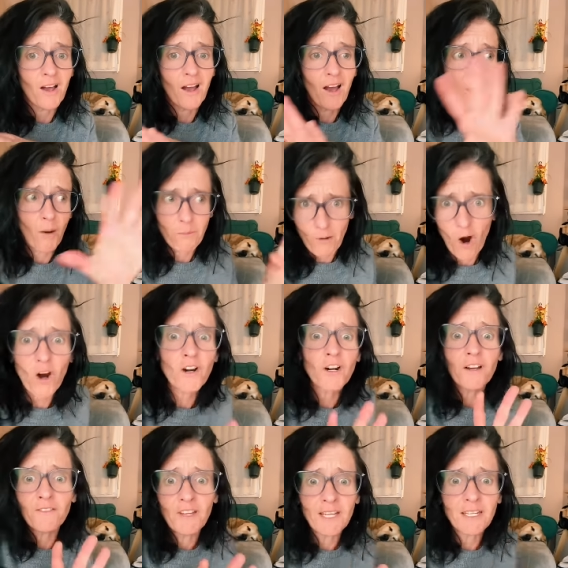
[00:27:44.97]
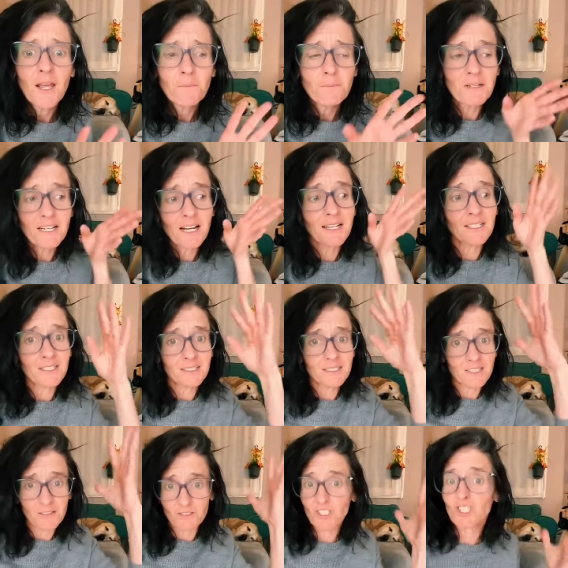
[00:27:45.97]
a part of it
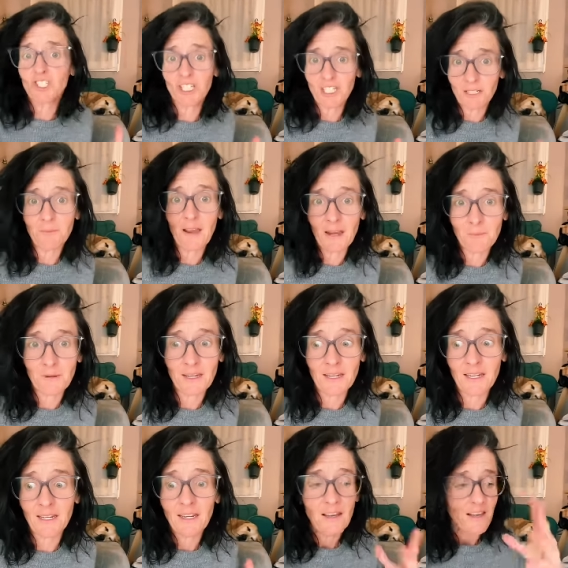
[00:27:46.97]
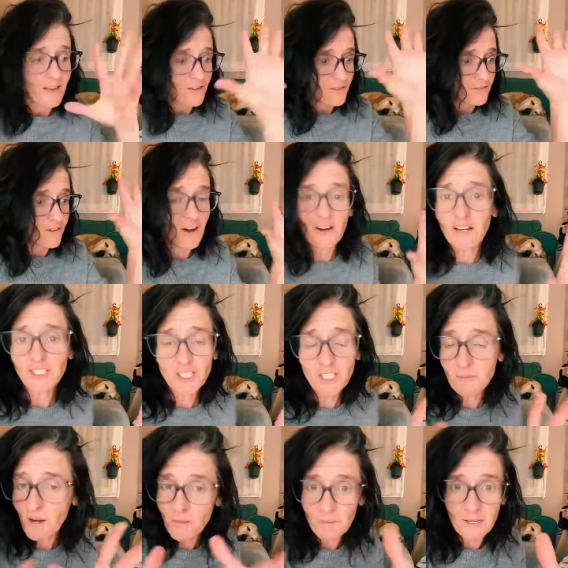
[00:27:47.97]
because she may be very, she
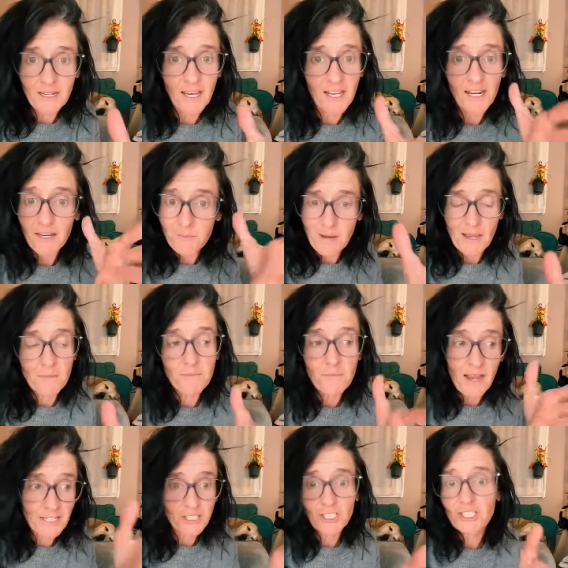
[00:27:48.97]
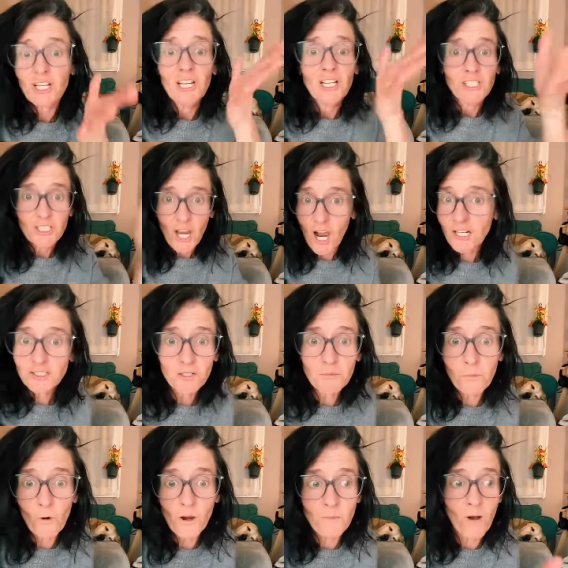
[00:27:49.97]
may be an enmeshed toxic
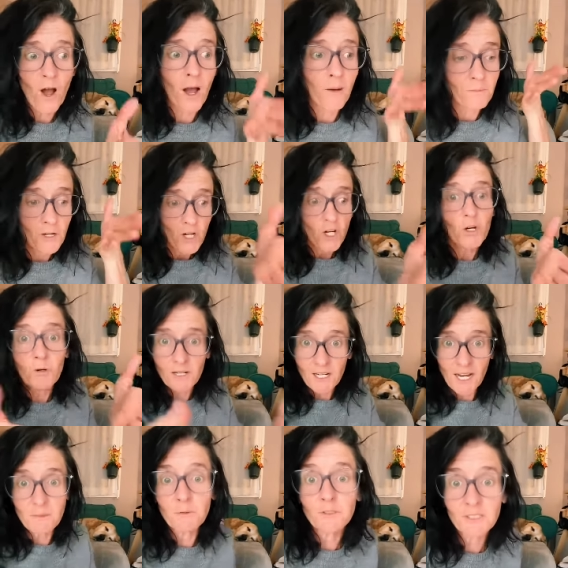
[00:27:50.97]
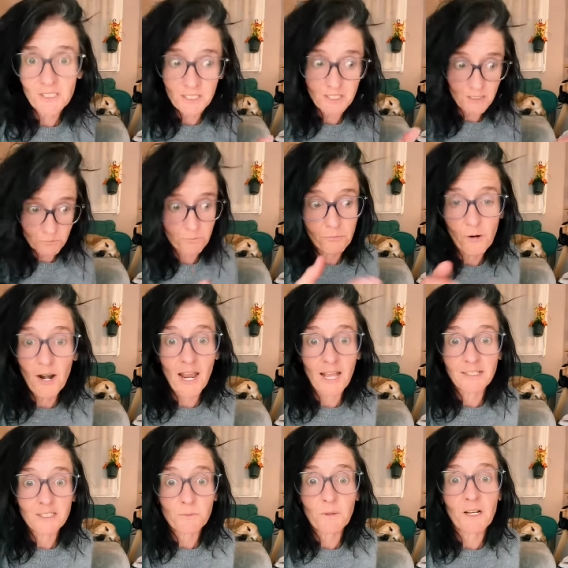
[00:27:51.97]
boy mom who enables this
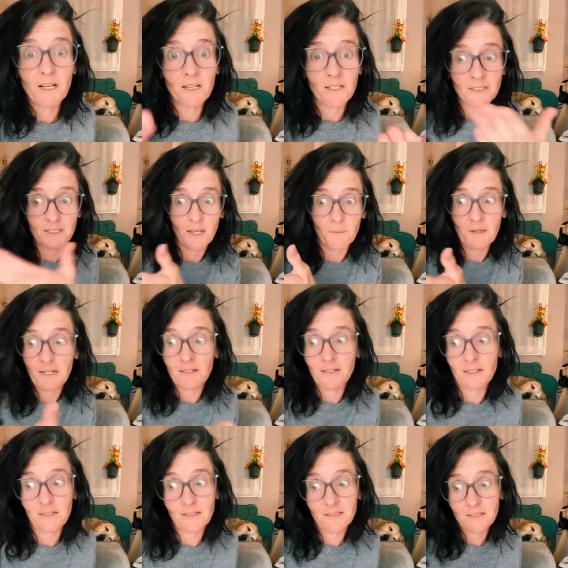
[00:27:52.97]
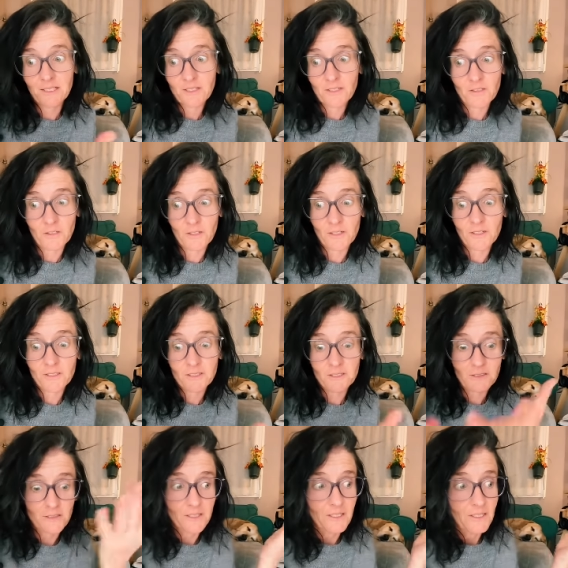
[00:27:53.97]
prince because, I mean, his sister
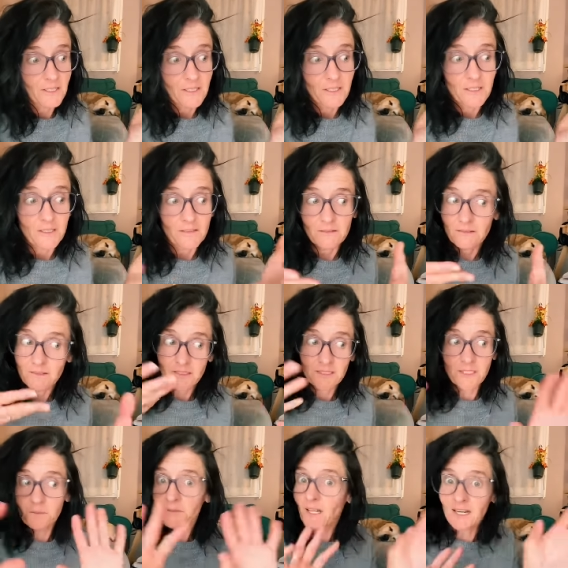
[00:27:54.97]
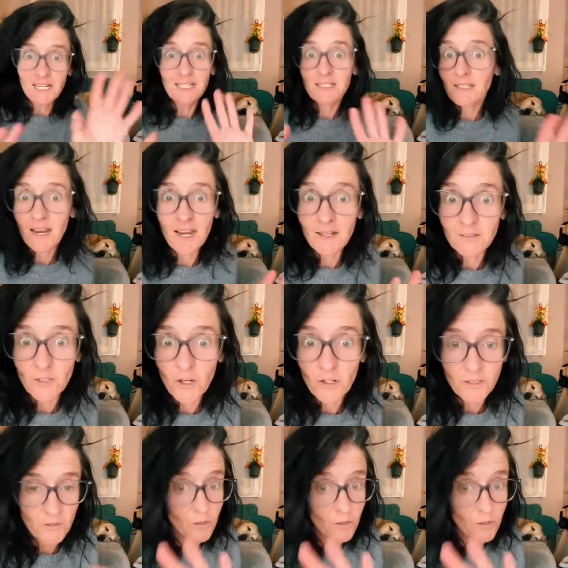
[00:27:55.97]
is, seems like his handler, so